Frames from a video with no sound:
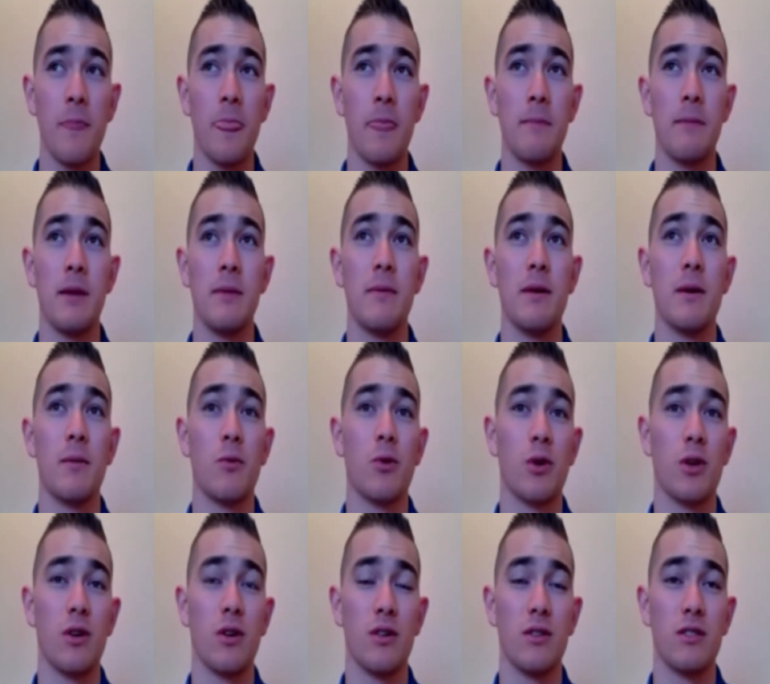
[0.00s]
maybe I'm
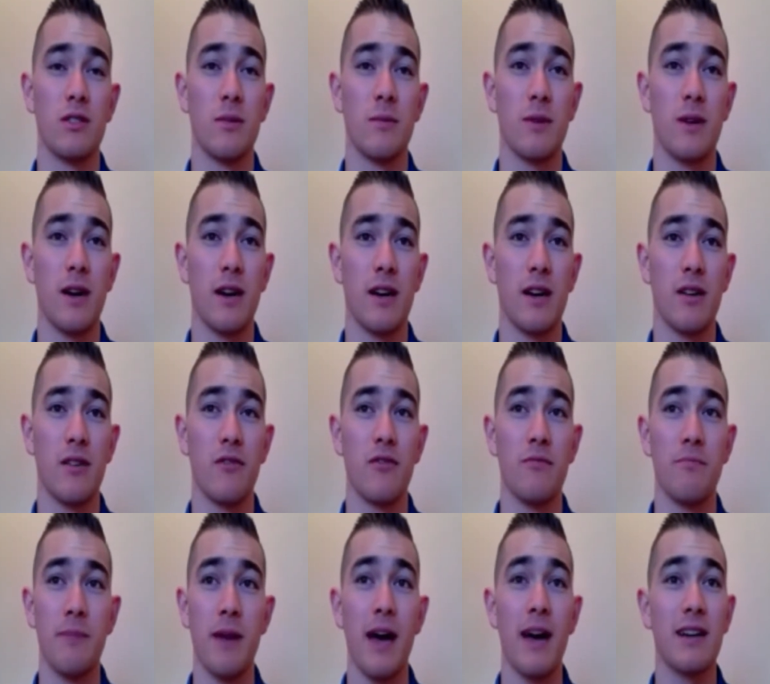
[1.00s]
working on some kind
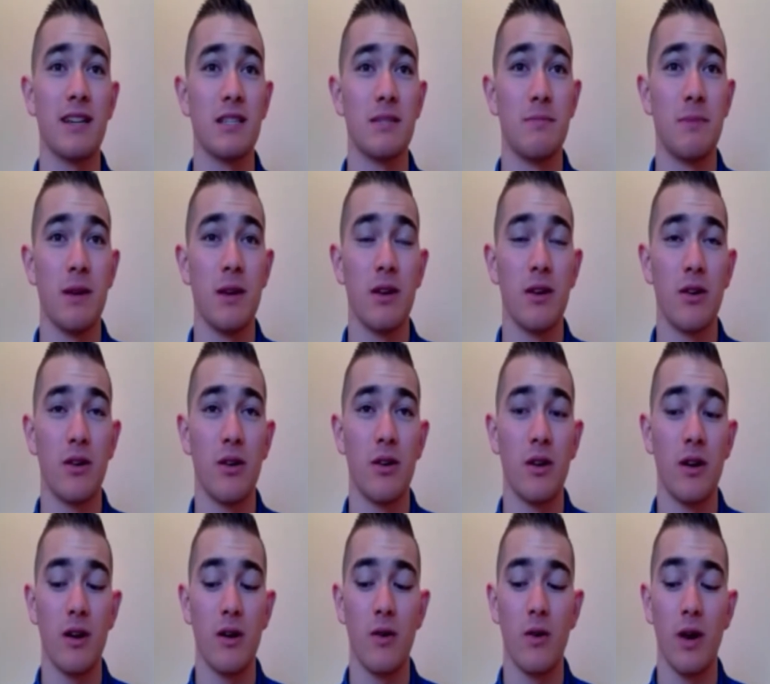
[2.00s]
of backspin
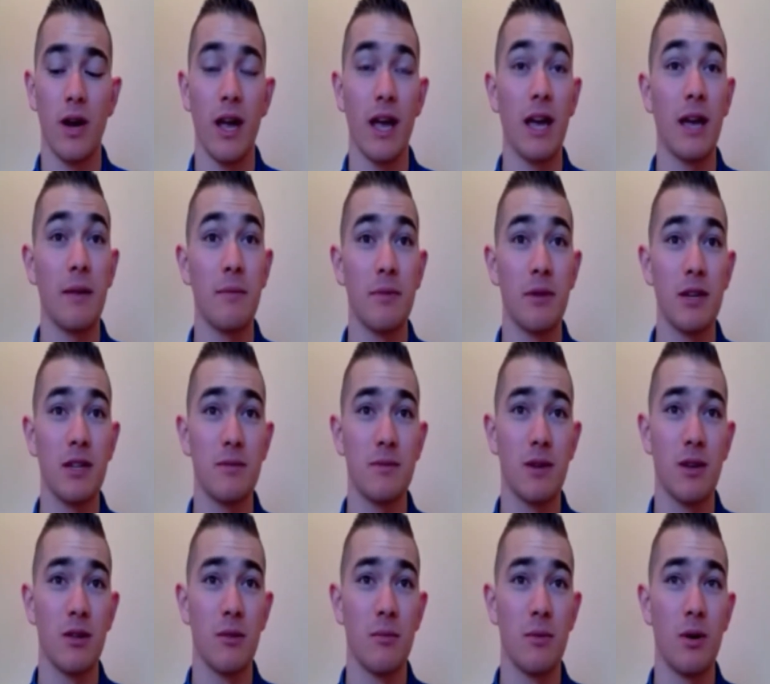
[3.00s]
or hand placement
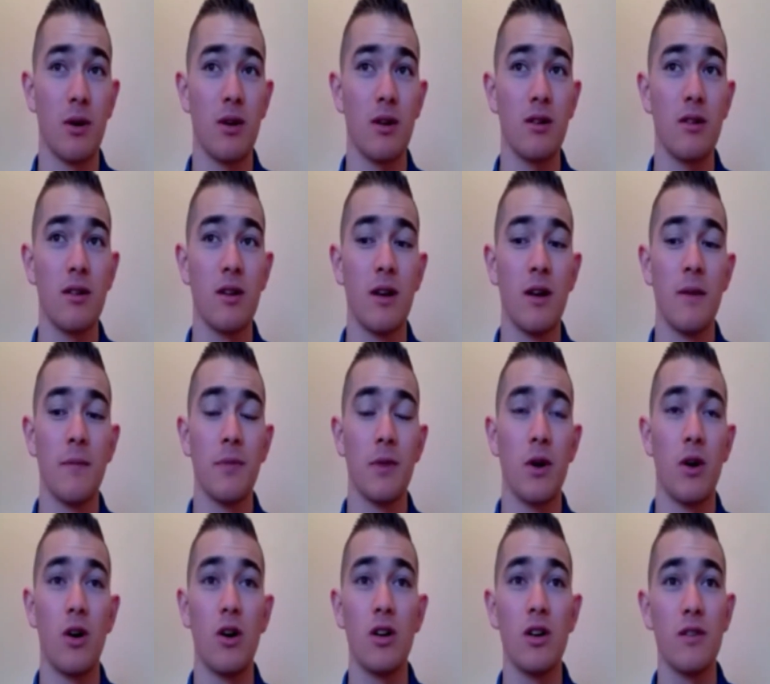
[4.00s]
on the ball.
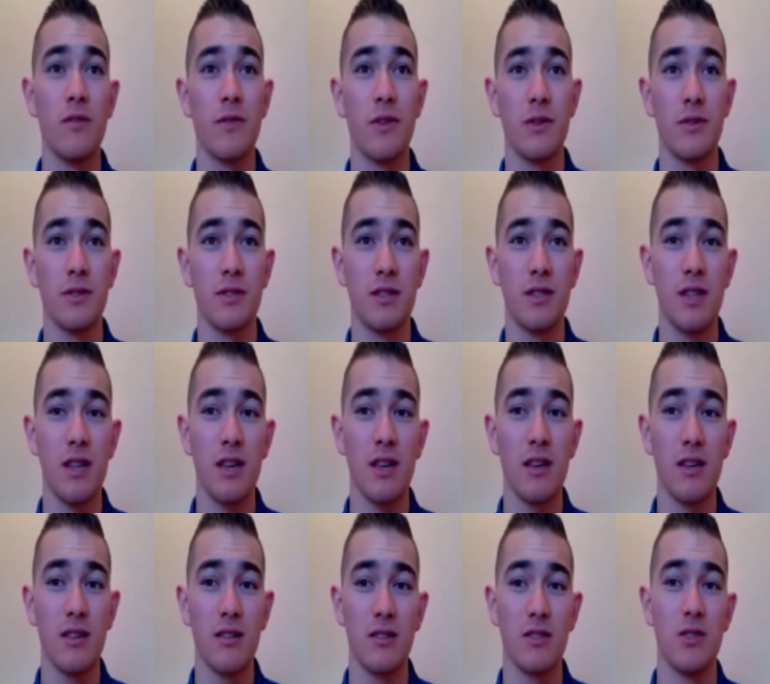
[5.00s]
All of those
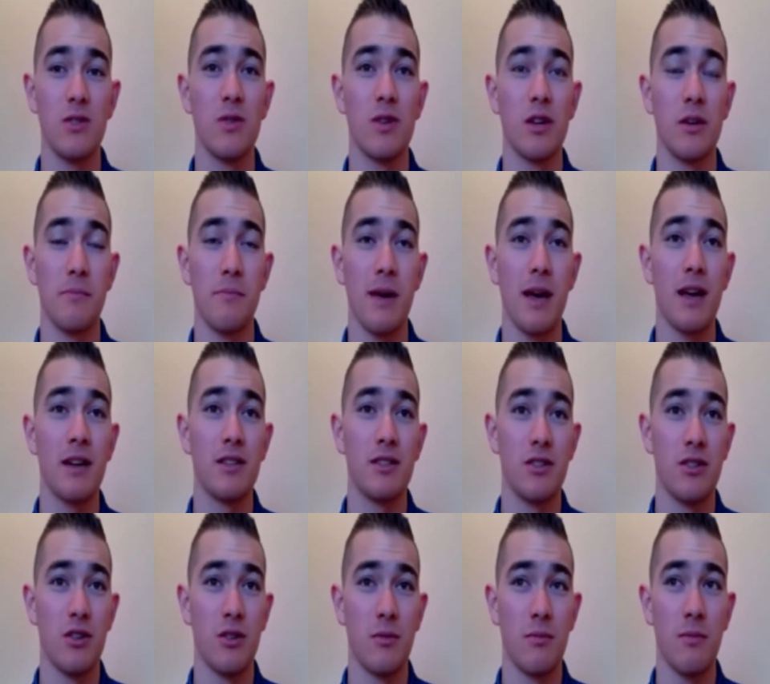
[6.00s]
things you can imagine
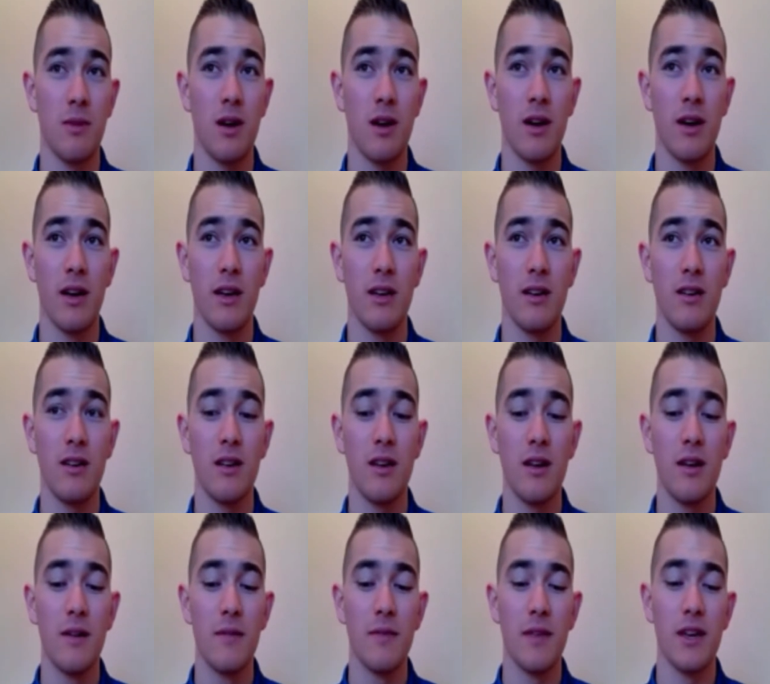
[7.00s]
in your mind
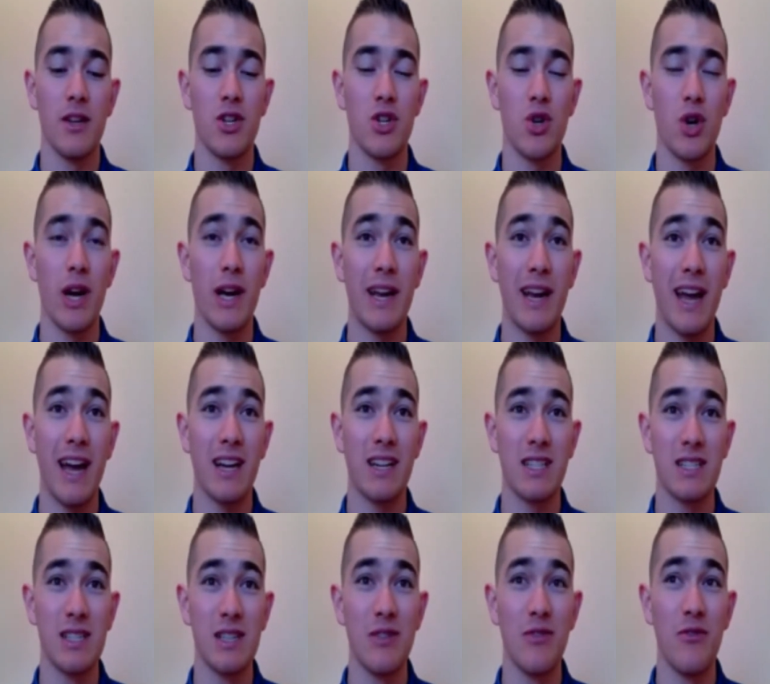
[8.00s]
and try and
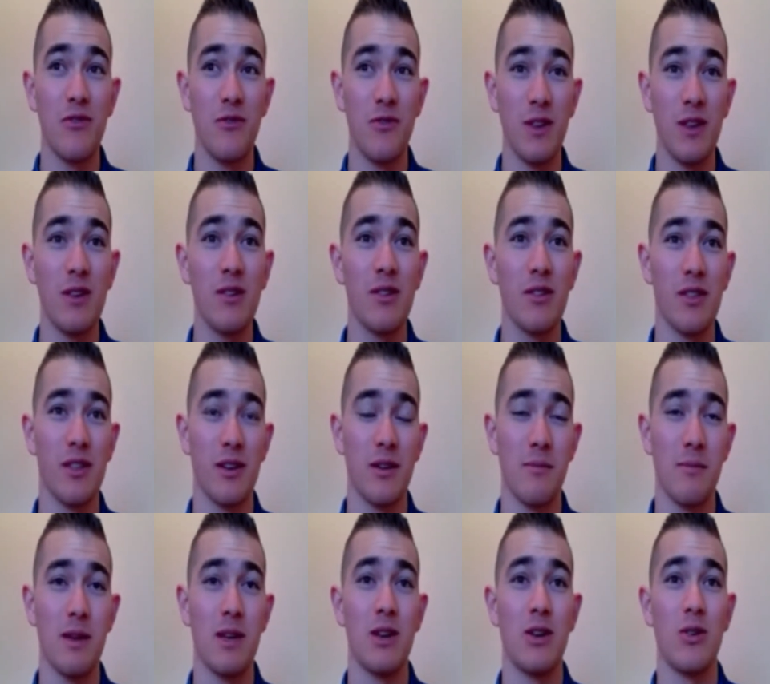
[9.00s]
actually feel
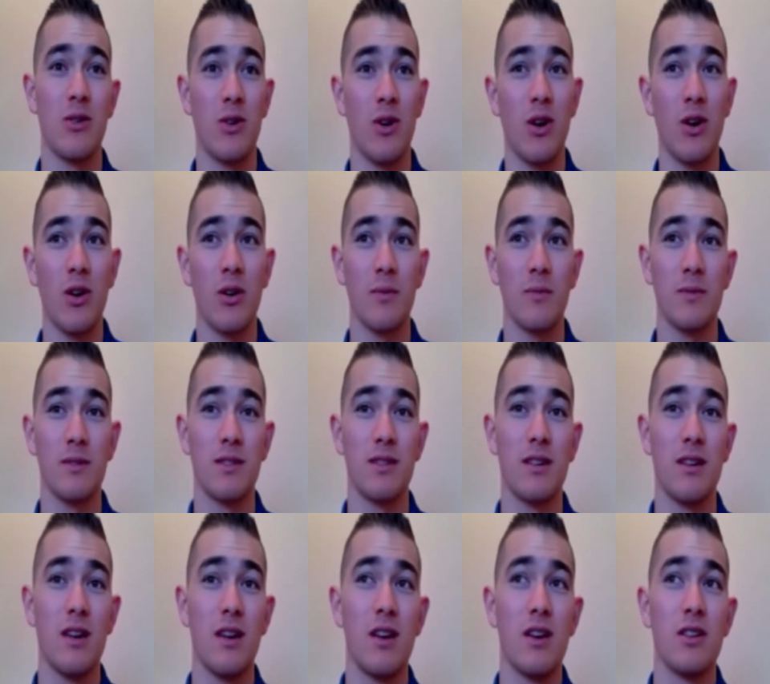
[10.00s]
them in your arms.
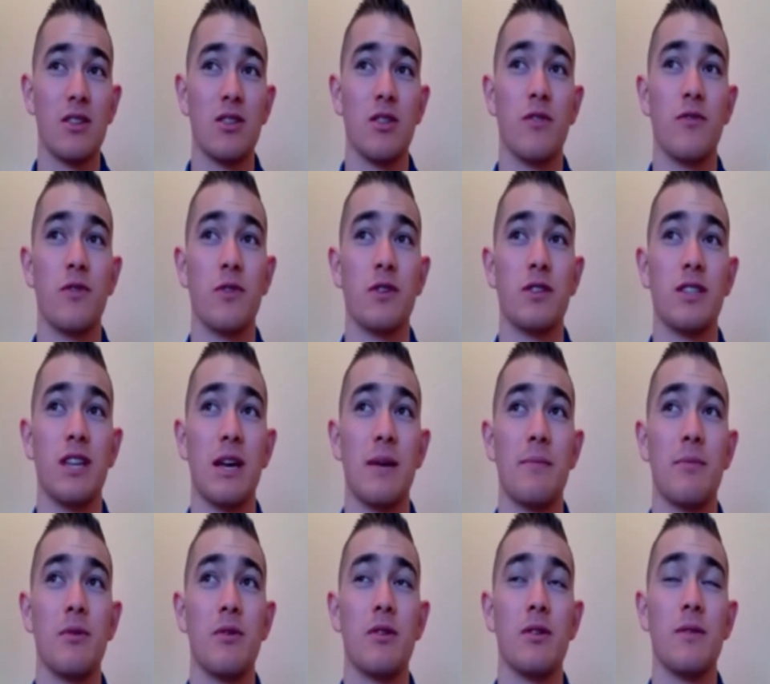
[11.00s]
So for
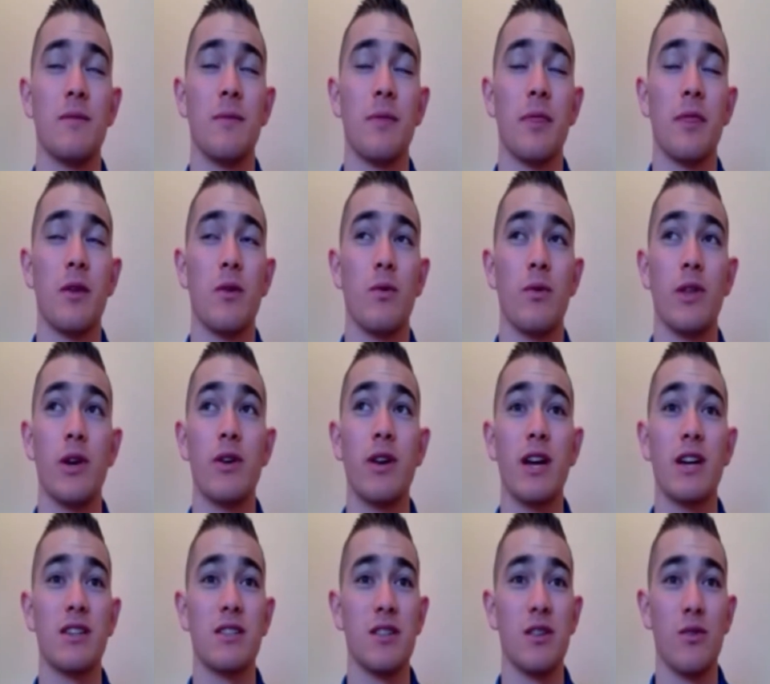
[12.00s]
example, without
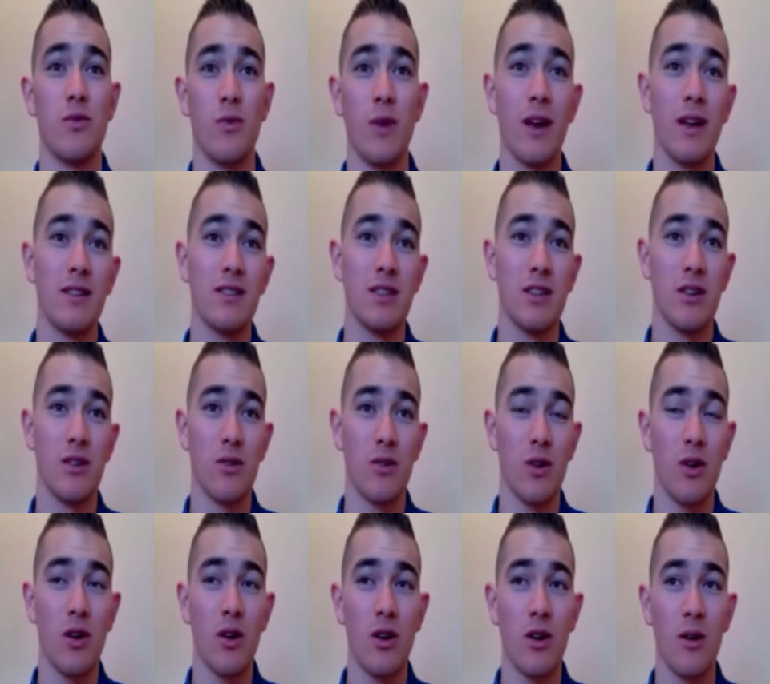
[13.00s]
actually raising your
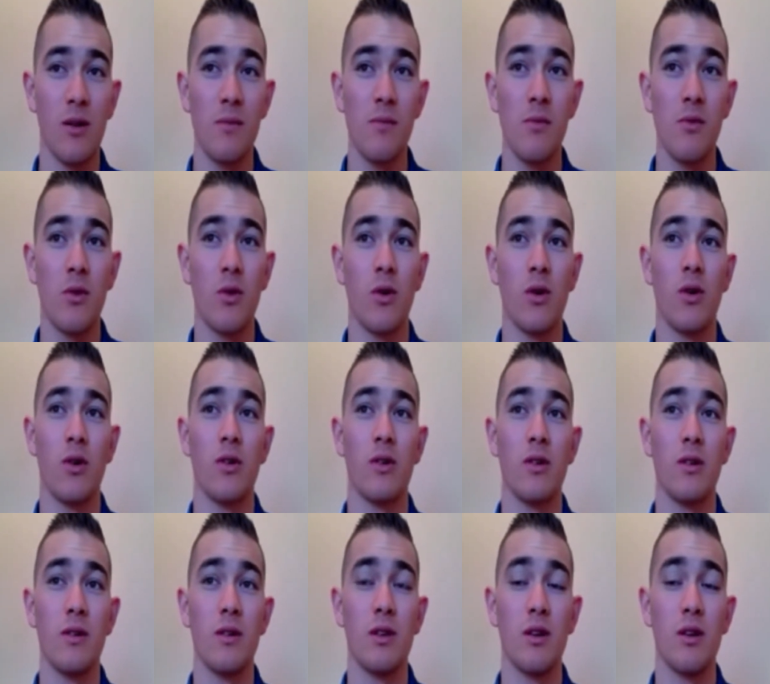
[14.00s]
arm or